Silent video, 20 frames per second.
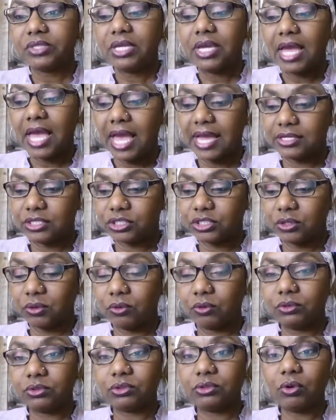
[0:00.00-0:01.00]
And
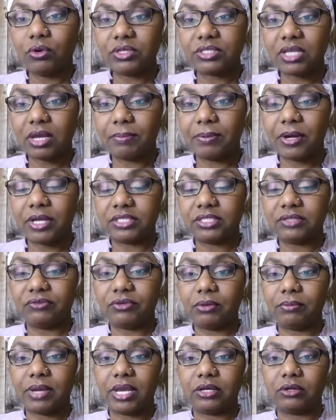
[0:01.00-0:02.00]
so those are part of
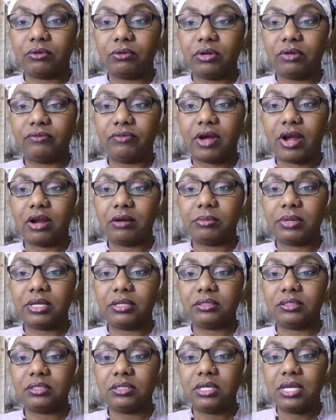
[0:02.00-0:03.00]
your
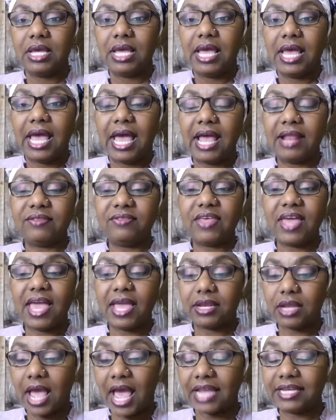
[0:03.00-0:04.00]
microenvironment. And
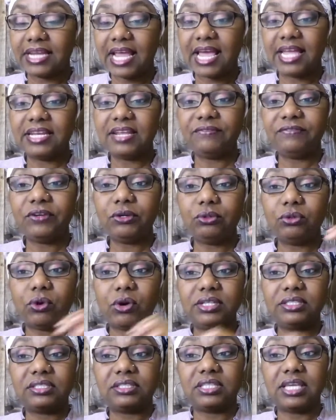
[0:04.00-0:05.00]
then, and if you
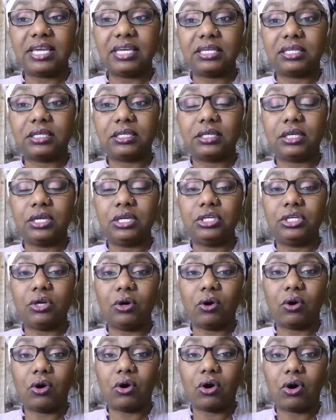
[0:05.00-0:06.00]
don't think
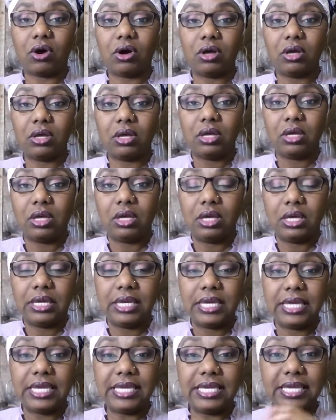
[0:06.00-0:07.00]
your
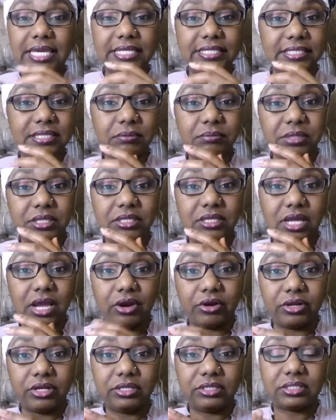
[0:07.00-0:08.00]

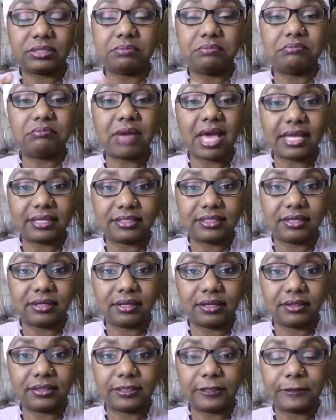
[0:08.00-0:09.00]
intermediaries
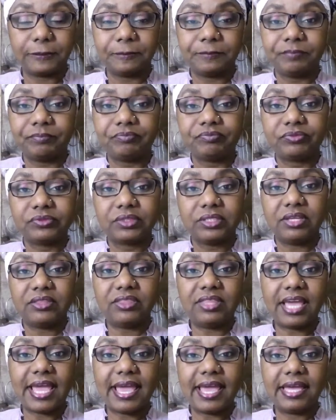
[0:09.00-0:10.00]
matter,
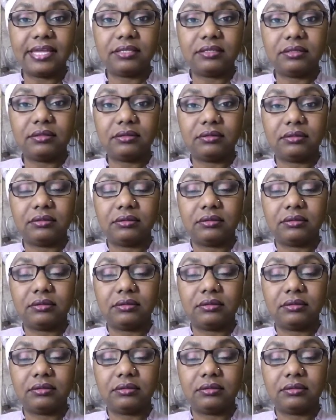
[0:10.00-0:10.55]
then